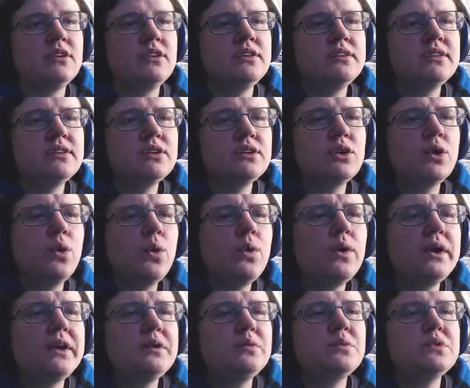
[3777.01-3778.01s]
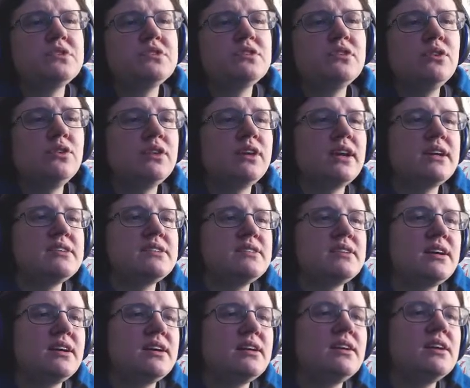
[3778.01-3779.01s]
The coin was good, I
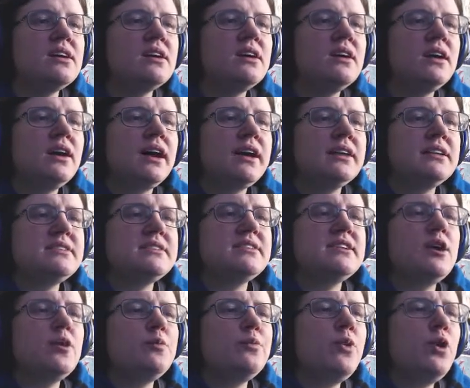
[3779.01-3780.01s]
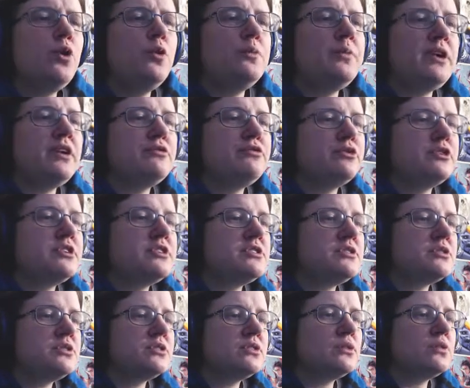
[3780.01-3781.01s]
said. I could sell mole meat for a
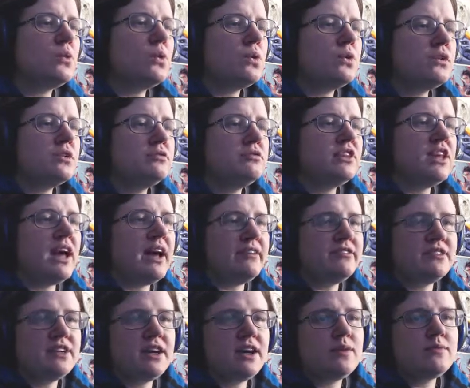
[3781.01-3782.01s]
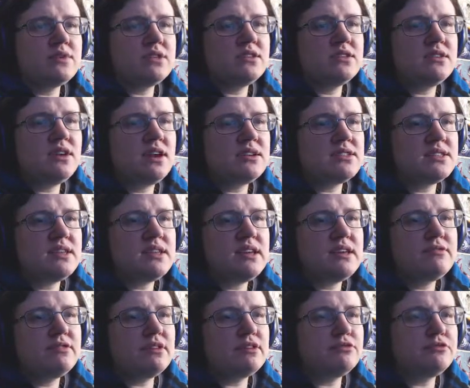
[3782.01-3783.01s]
score of lifetimes and not see
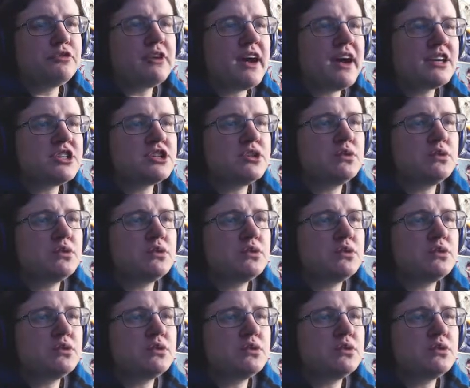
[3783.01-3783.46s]
even a fraction